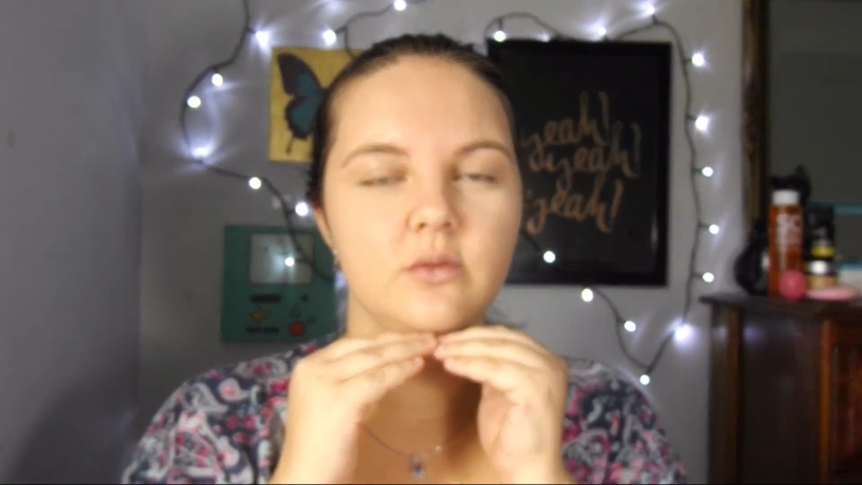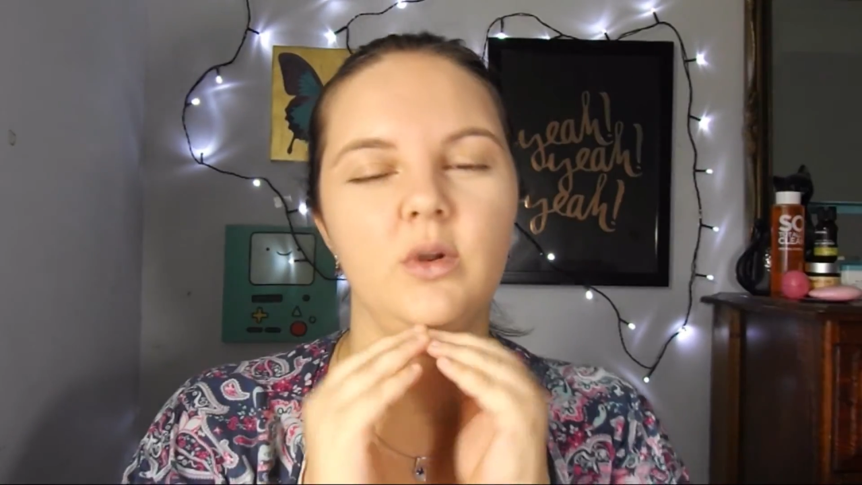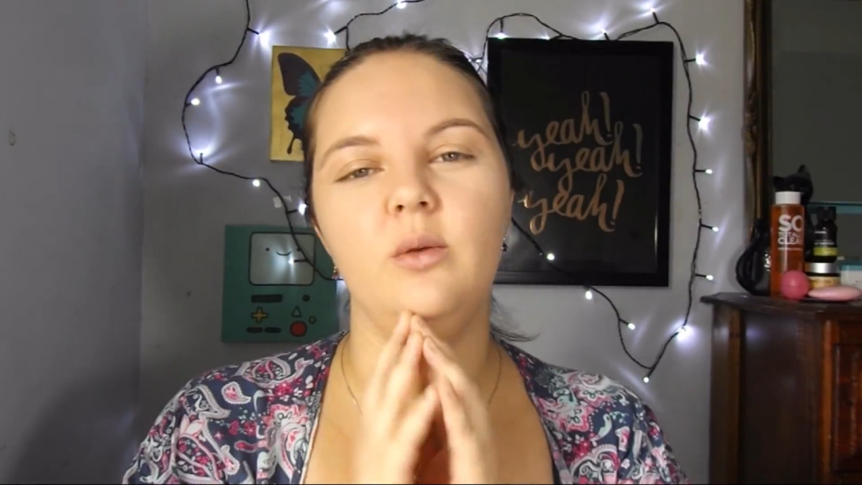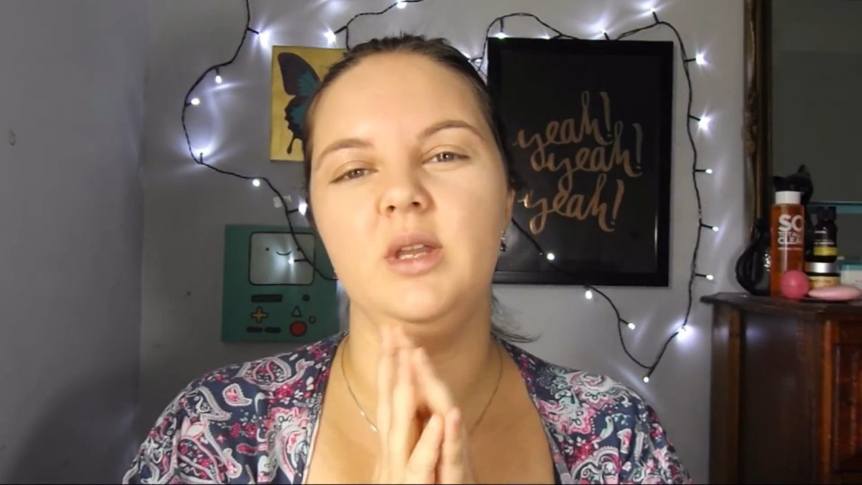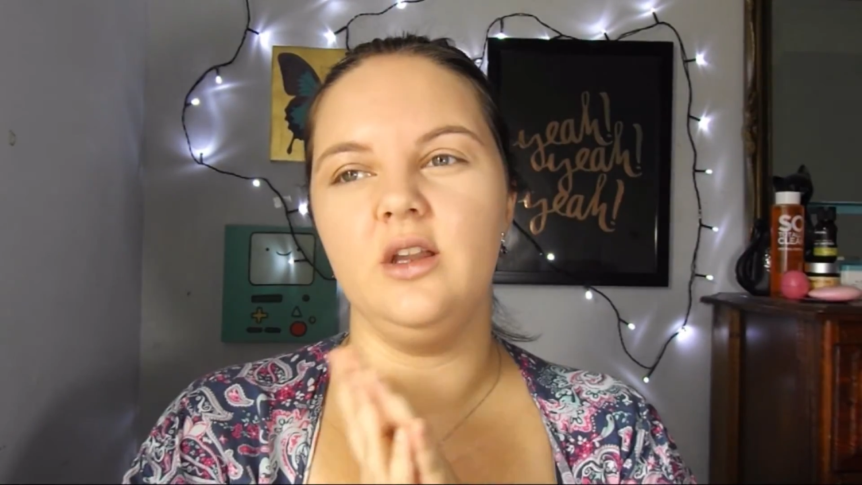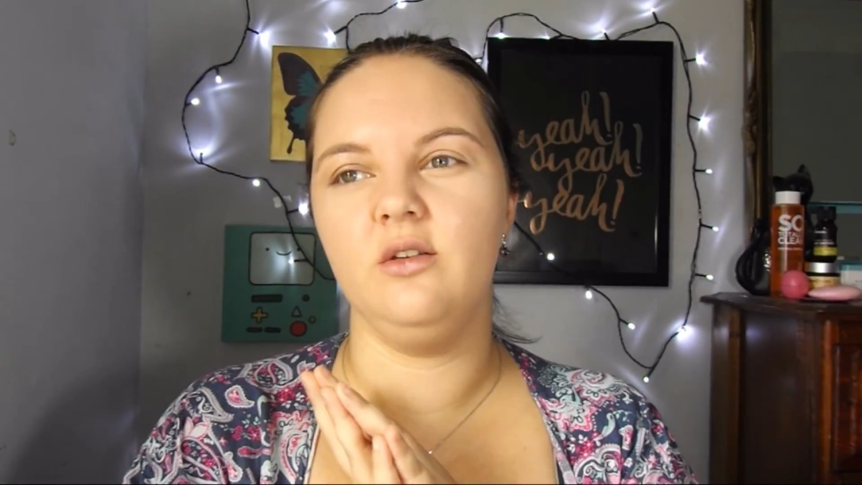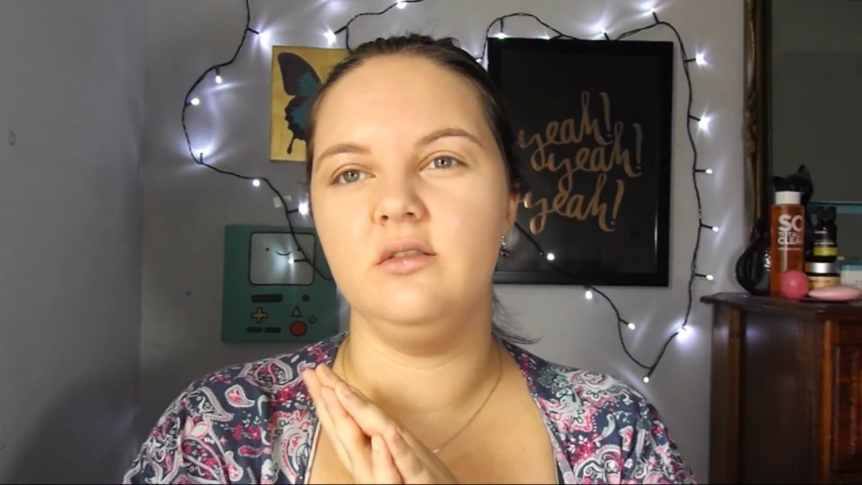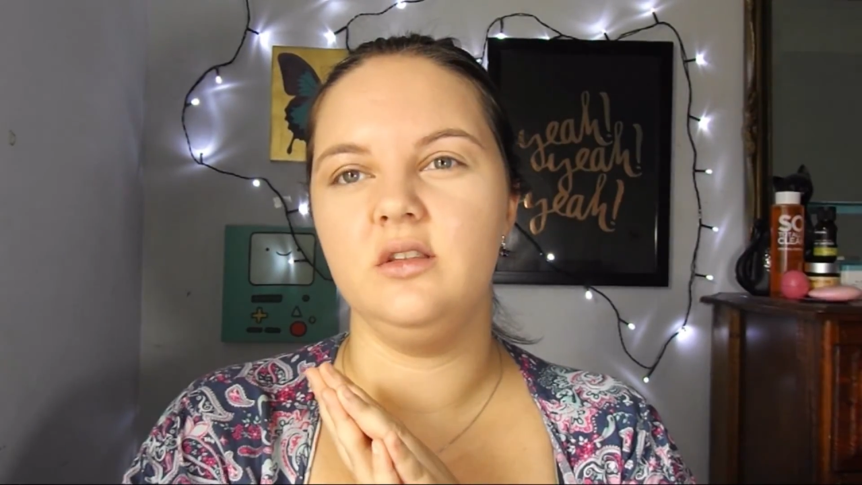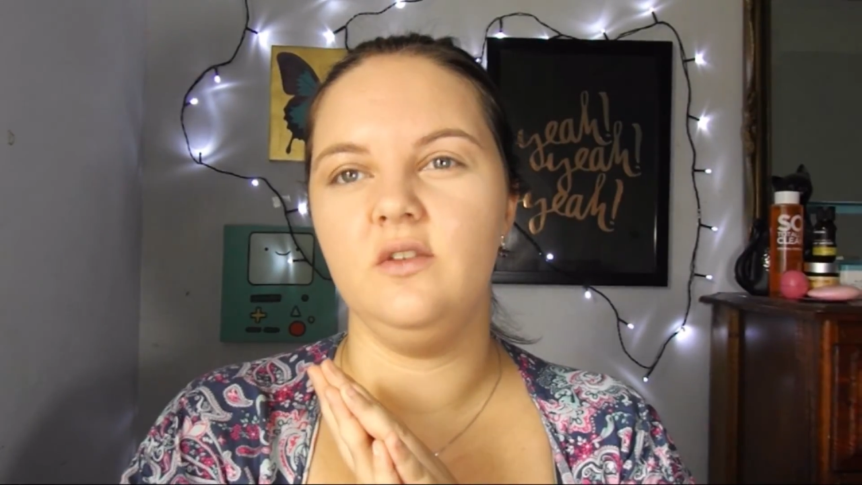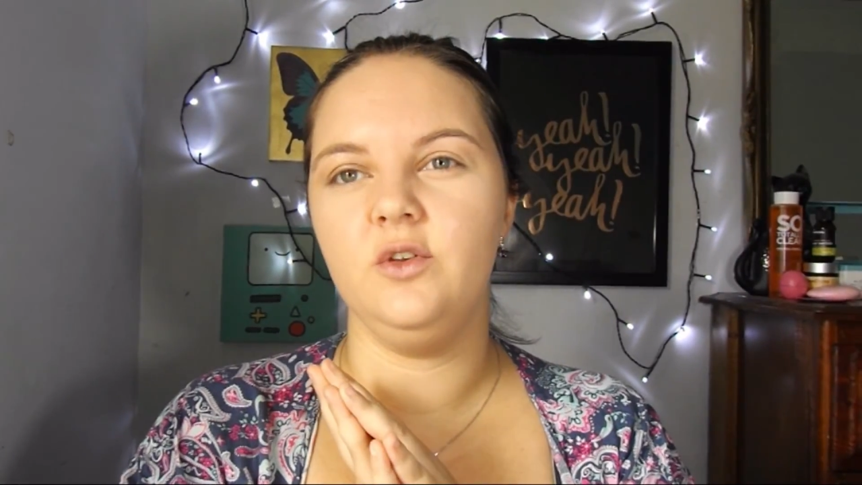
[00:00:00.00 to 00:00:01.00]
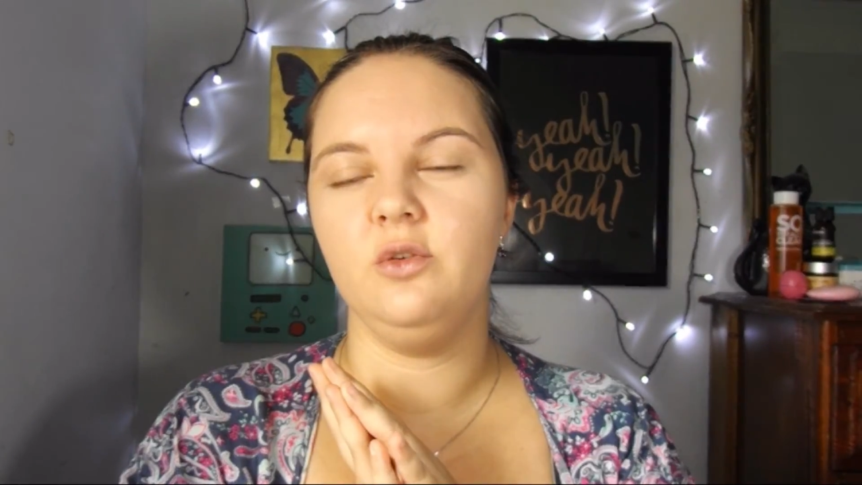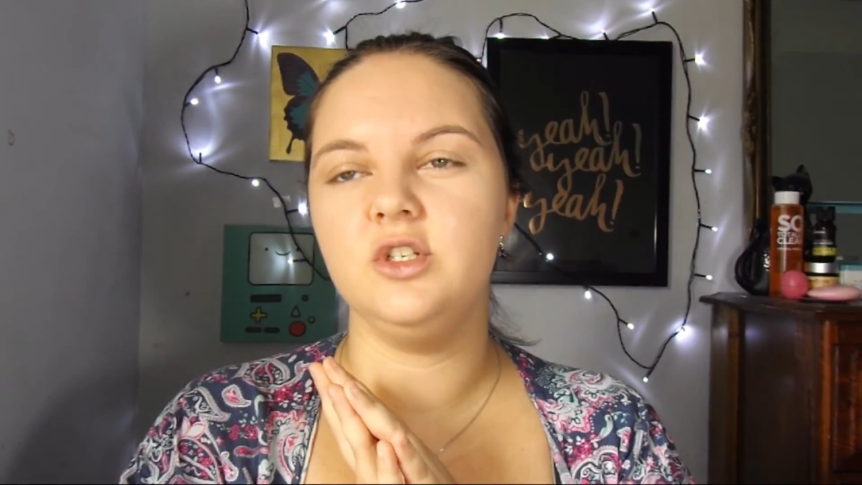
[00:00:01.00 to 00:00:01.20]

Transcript: Well, we don't. If you're